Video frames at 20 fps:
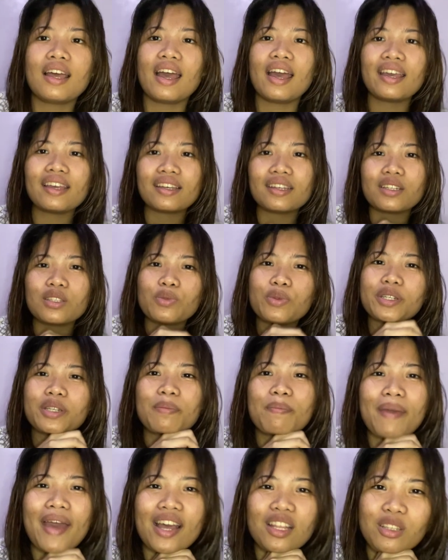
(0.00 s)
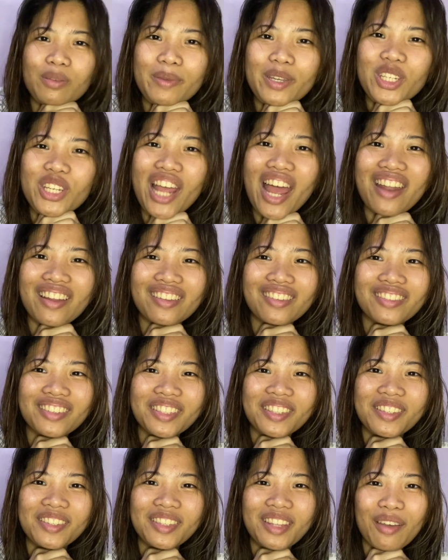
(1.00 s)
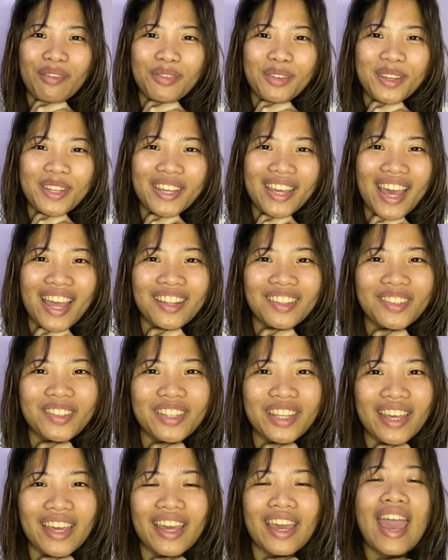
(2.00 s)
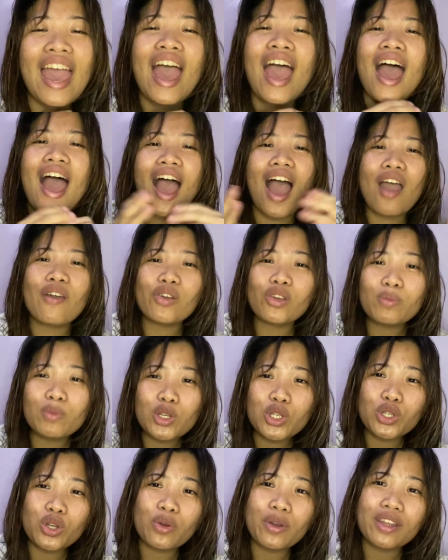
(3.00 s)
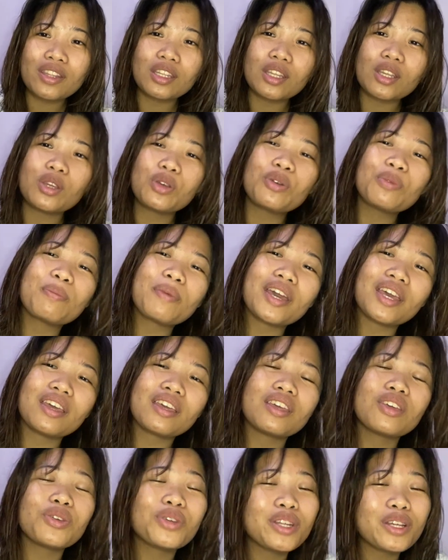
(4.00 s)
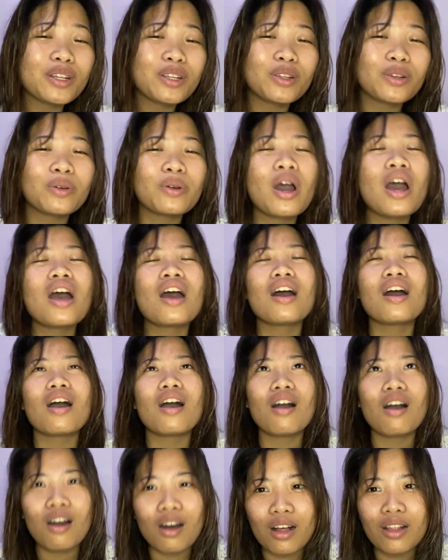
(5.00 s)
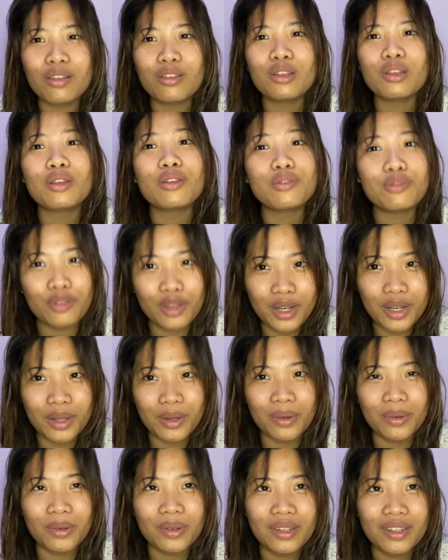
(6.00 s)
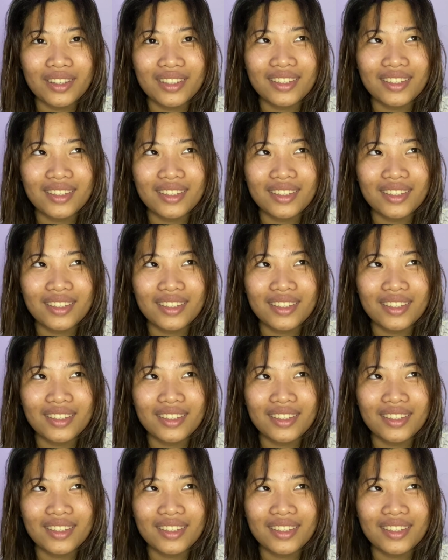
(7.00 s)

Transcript: Hi guys, welcome back to my channel. This is Stephanie and today I will be showing to you my Uniqlo haul video.